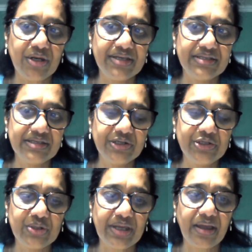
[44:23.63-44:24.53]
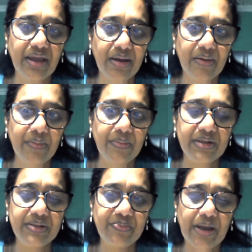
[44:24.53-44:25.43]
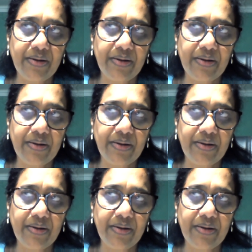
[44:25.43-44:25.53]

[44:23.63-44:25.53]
audience here today. But